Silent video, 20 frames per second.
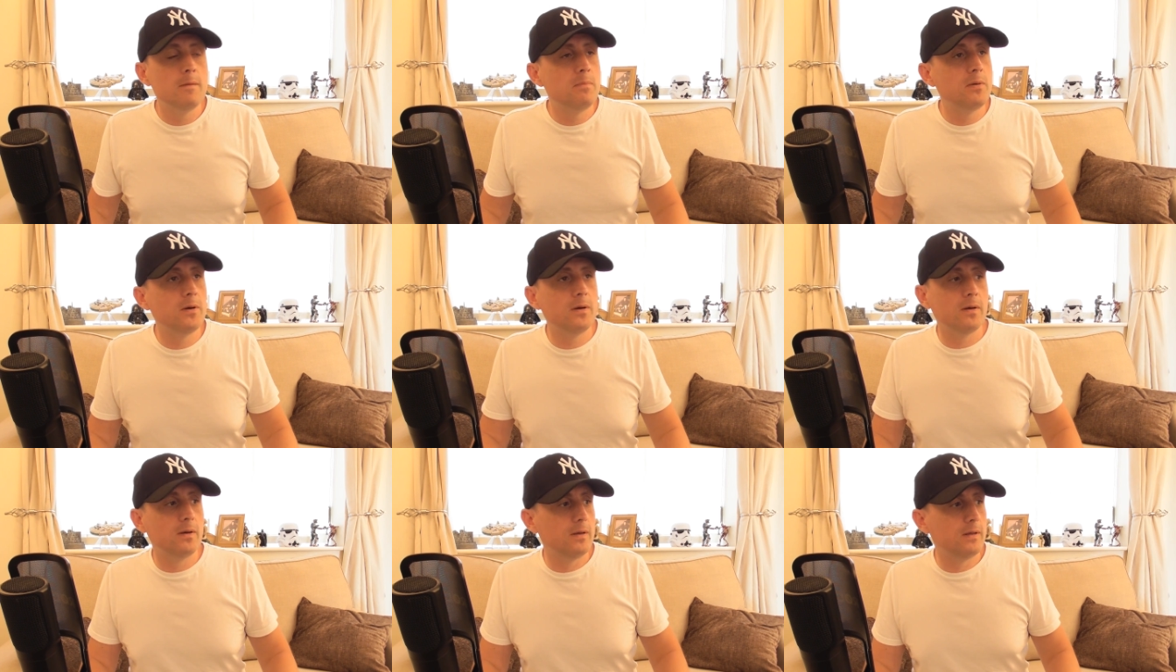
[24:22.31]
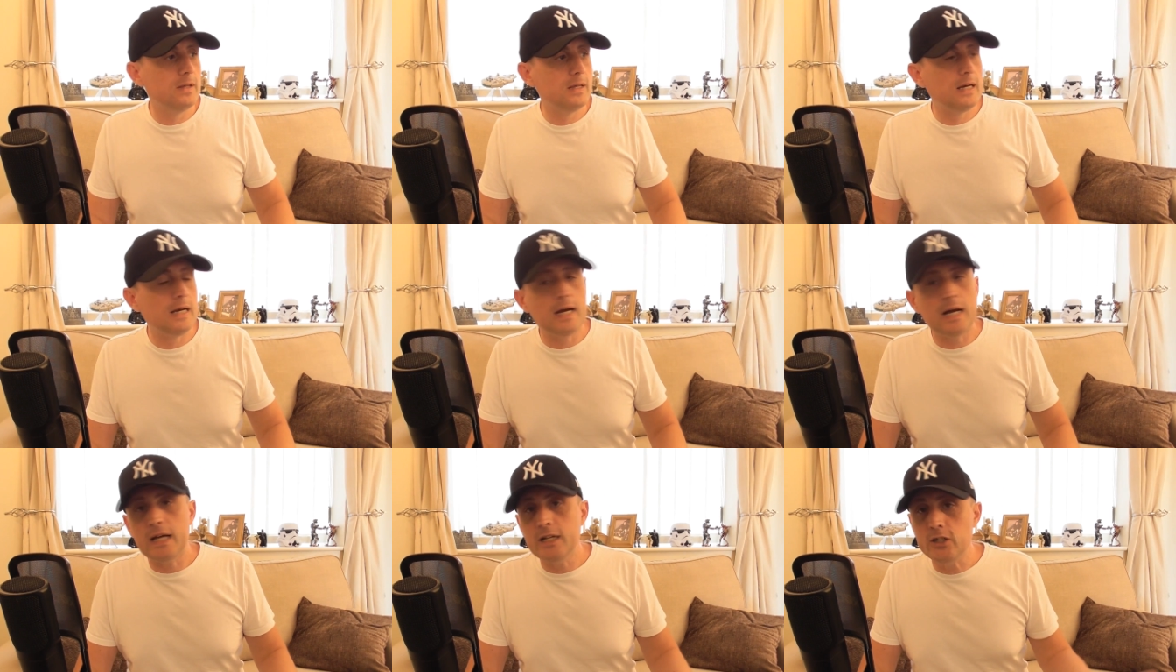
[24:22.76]
But
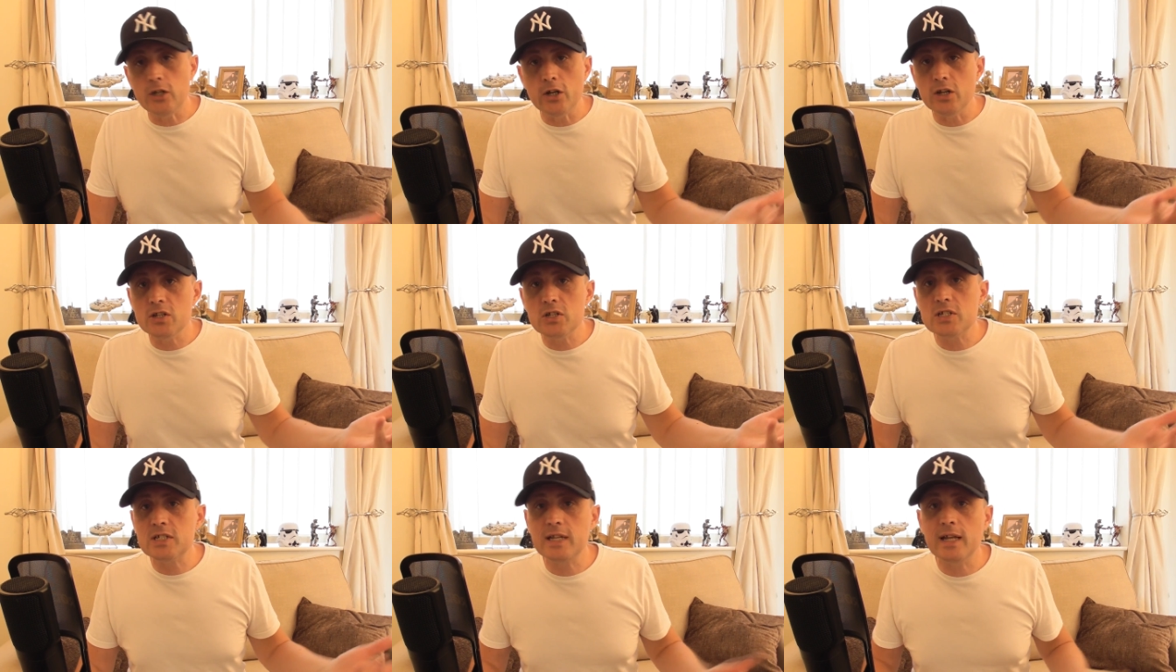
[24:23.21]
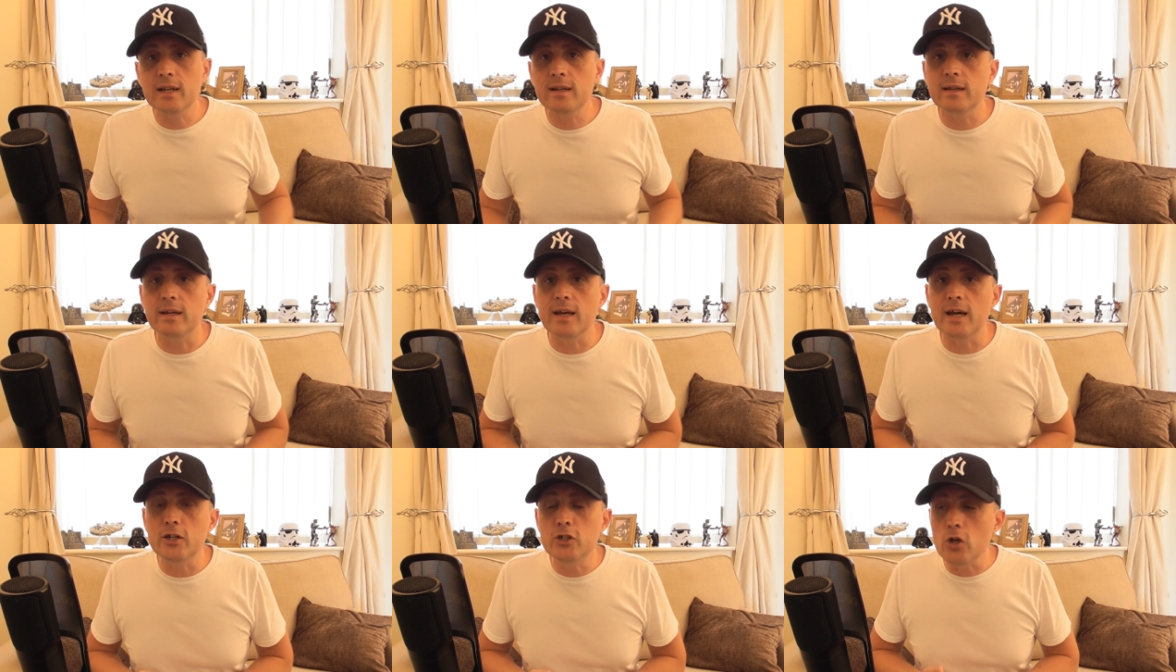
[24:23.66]
I don't
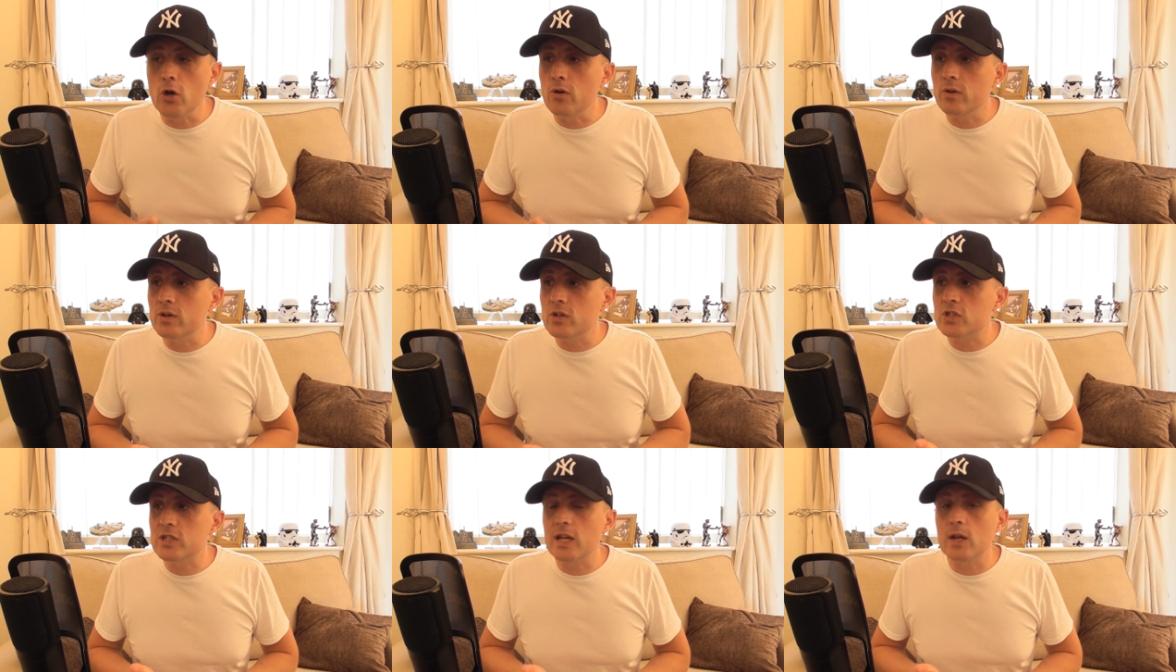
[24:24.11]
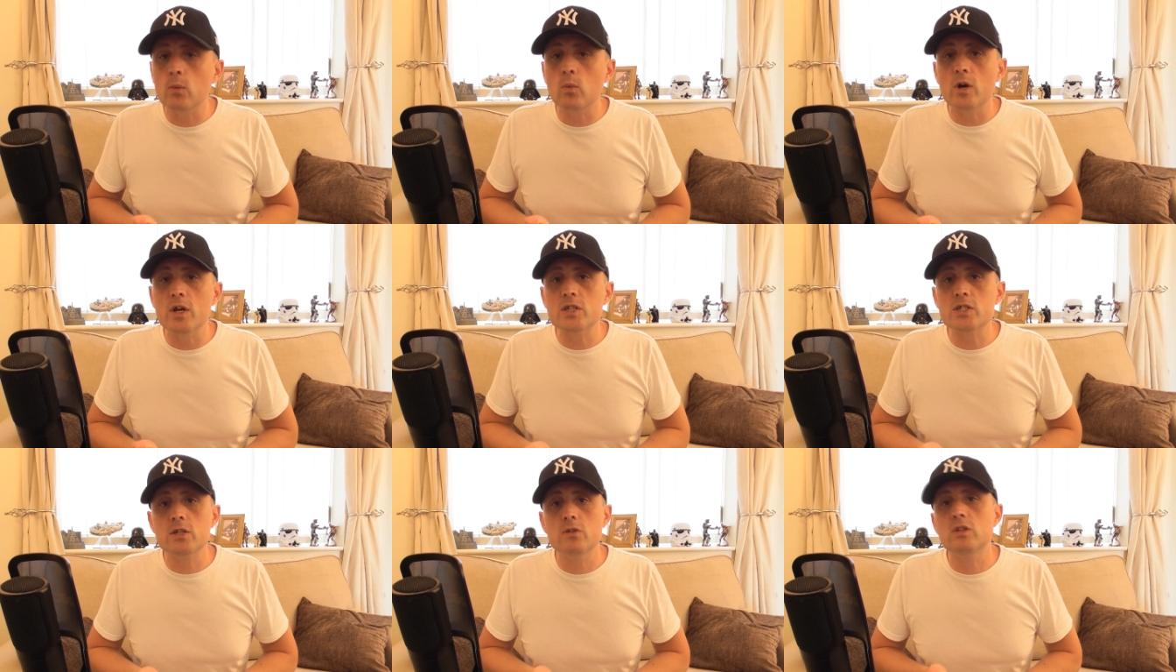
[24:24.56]
understand it. I don't understand
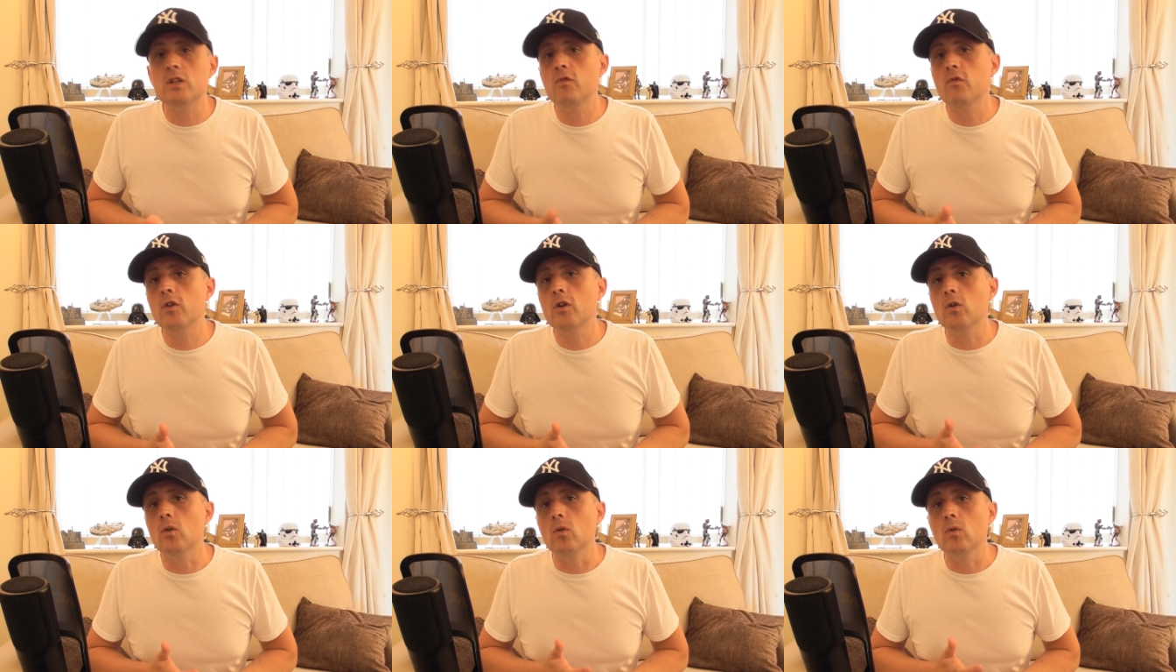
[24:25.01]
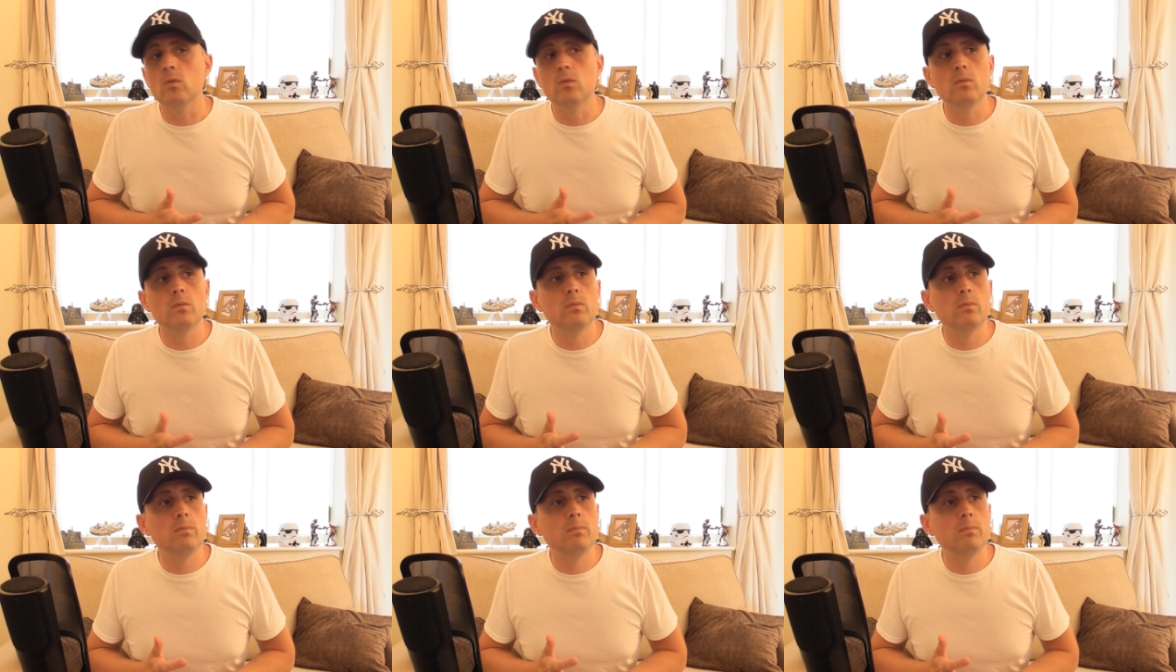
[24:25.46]
why it's so difficult.